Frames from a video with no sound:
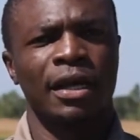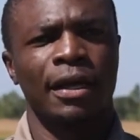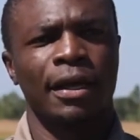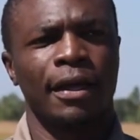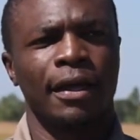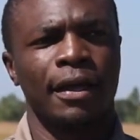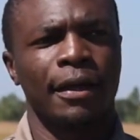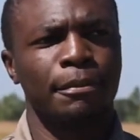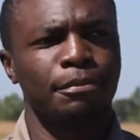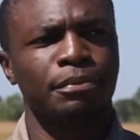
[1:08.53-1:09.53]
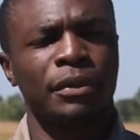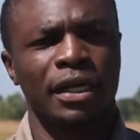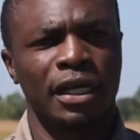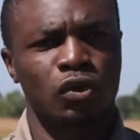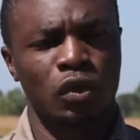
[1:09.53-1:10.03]

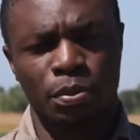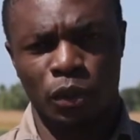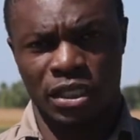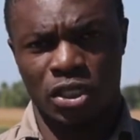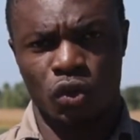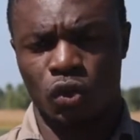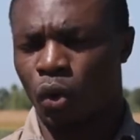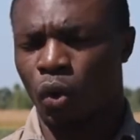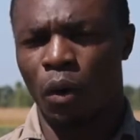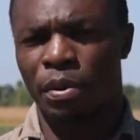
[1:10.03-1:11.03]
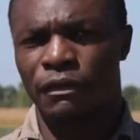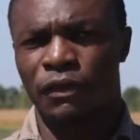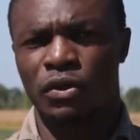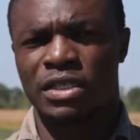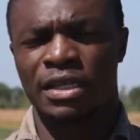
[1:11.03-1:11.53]
sweet potatoes, or open
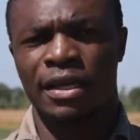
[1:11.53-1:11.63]
field